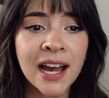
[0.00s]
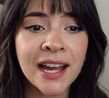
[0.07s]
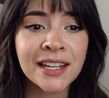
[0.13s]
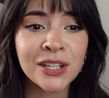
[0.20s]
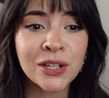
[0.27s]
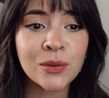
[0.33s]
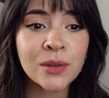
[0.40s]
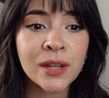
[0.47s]
I
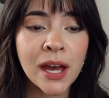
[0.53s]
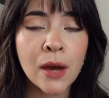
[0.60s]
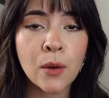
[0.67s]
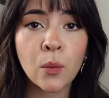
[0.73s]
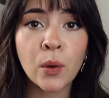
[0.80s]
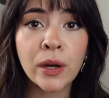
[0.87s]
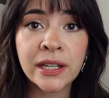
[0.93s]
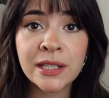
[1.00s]
knew that I
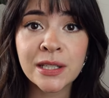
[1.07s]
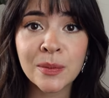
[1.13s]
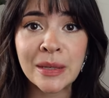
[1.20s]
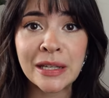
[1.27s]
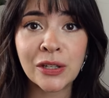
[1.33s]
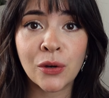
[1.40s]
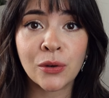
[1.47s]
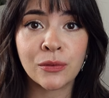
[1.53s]
wanted to
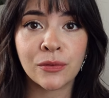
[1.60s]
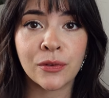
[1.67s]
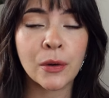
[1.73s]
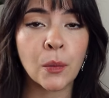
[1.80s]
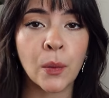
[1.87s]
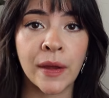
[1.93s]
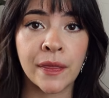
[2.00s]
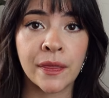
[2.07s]
be known for
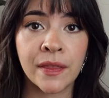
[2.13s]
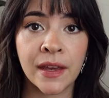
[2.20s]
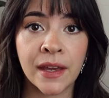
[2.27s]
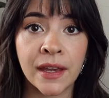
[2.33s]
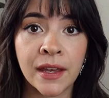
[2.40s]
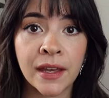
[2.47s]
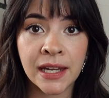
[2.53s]
one thing,